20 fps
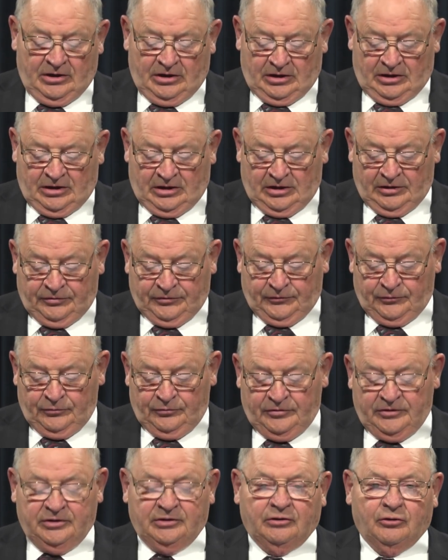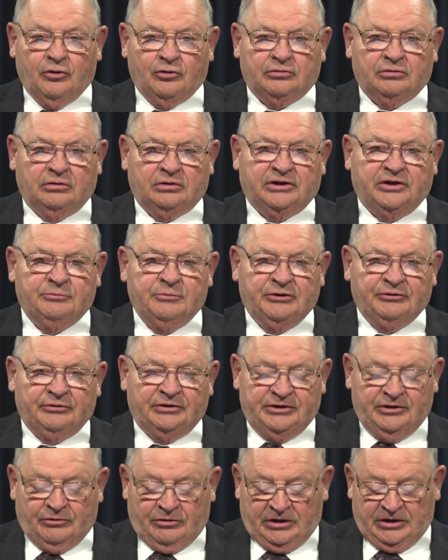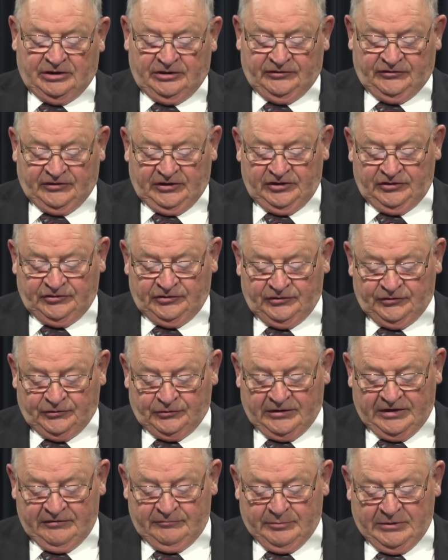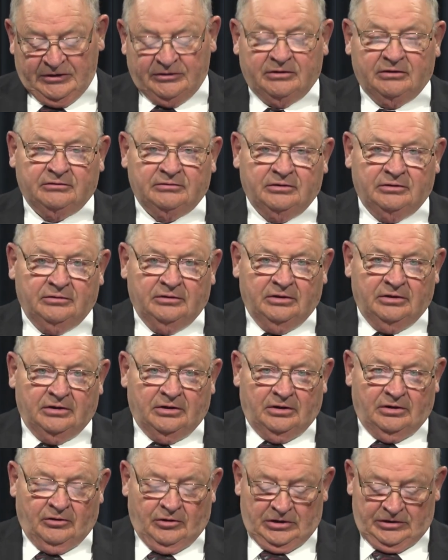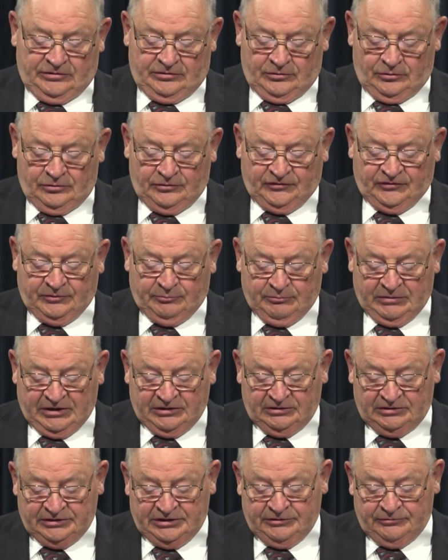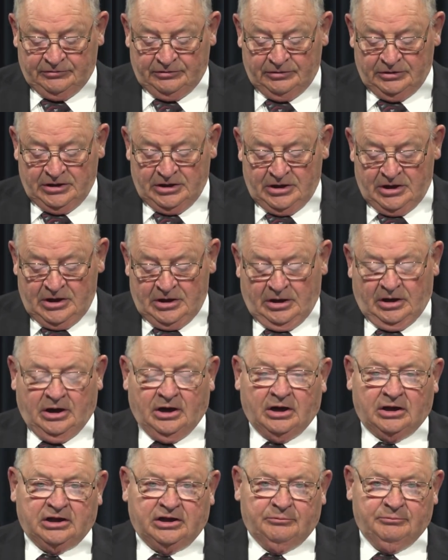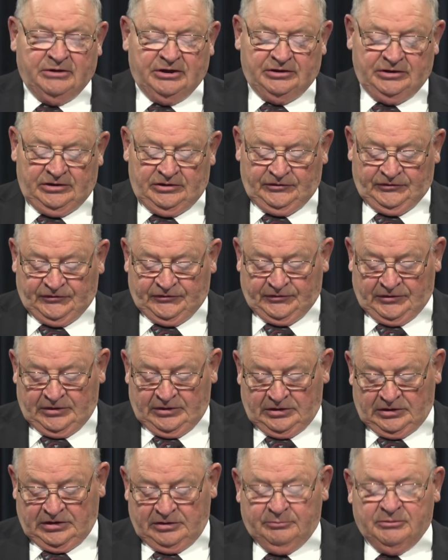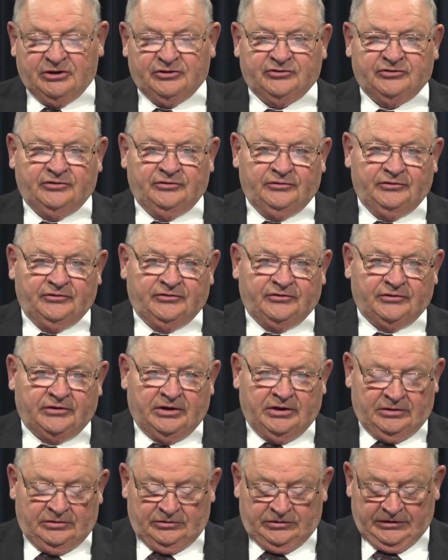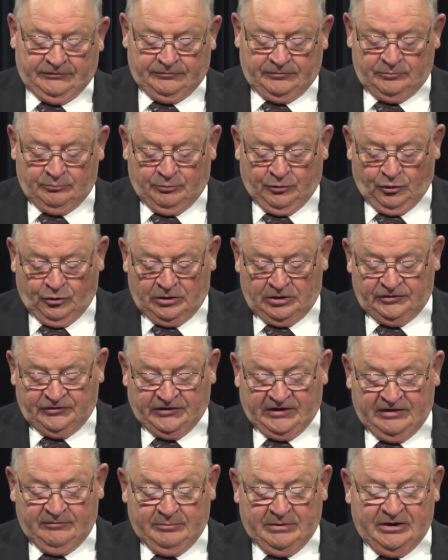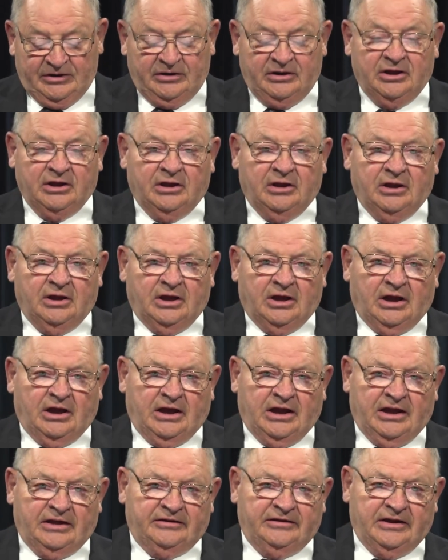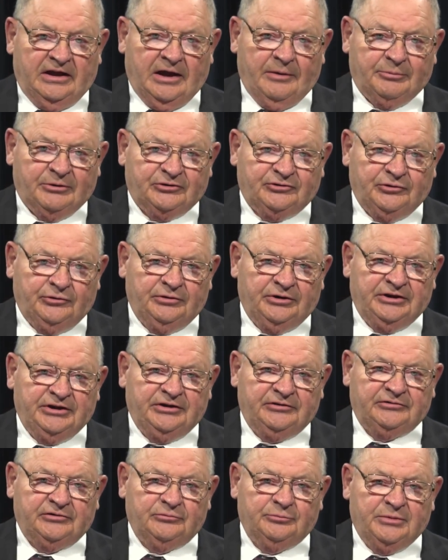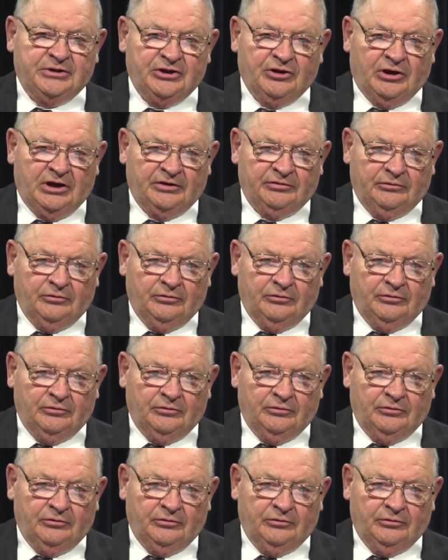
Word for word: uh, through the local community organizations where I've been on those and been a leader, uh, committees, uh, commissions, and different boards. I've been had the opportunity to be on